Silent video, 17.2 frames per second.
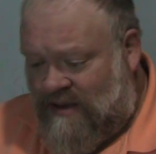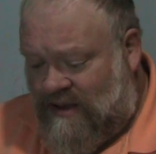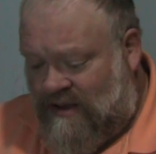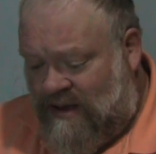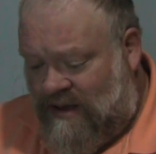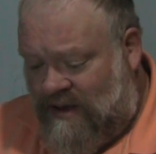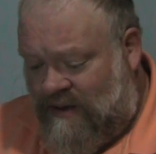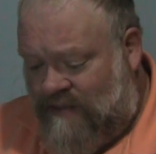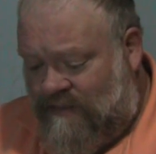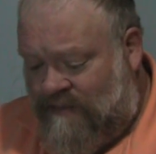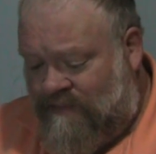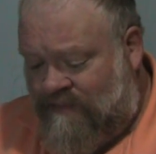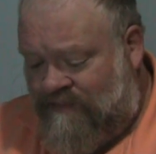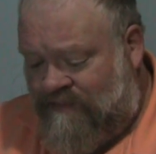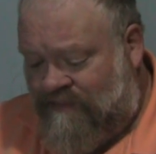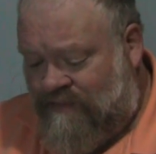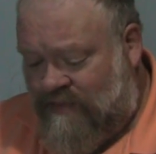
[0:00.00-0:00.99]
Um,
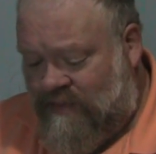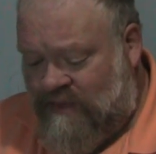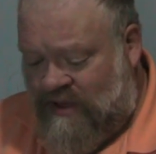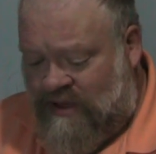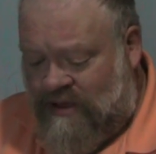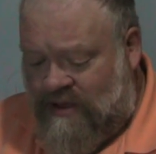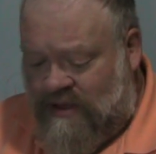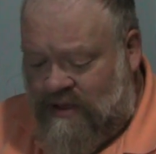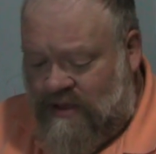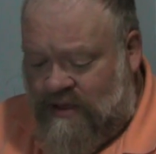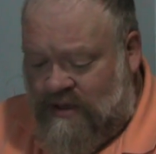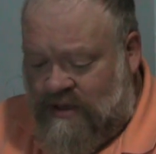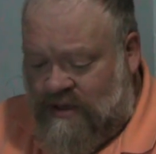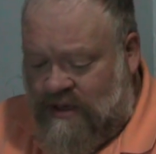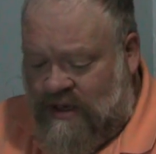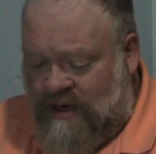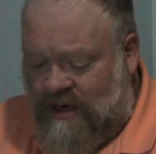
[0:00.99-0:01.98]

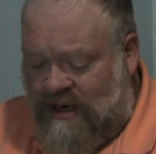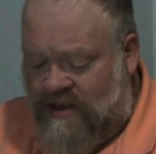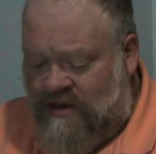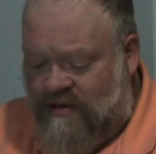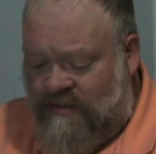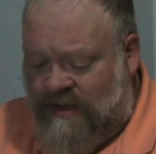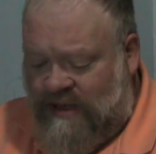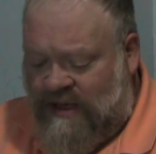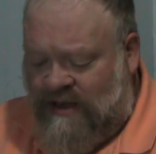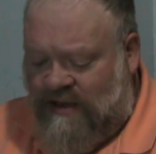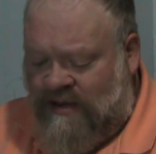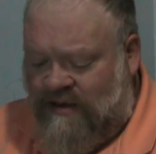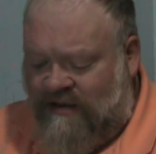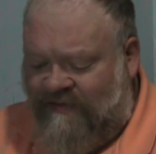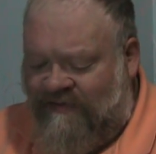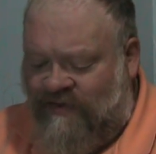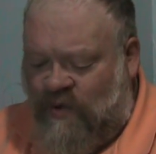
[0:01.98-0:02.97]
another meaning
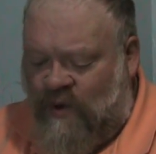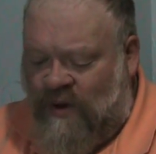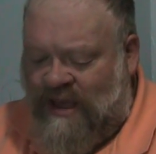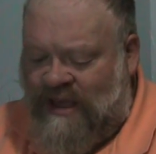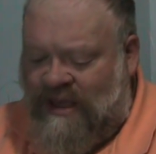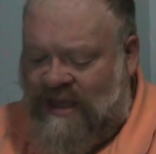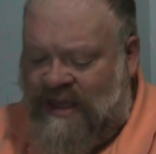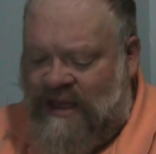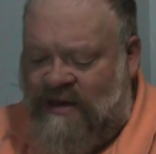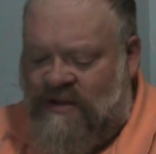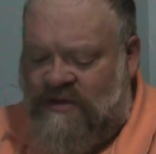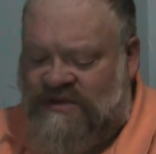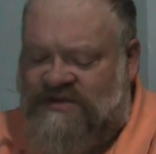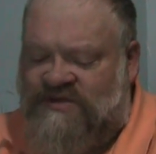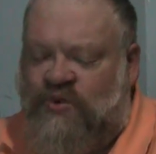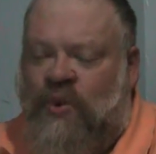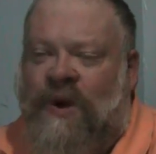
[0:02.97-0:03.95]
of the white candle
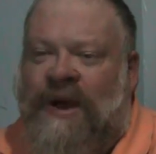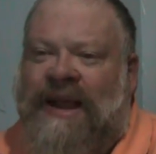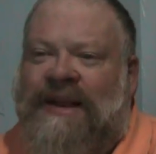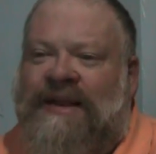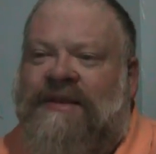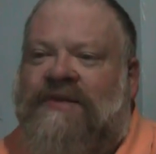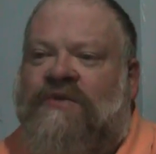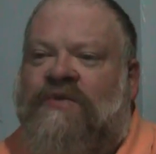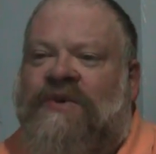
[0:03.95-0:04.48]
is white.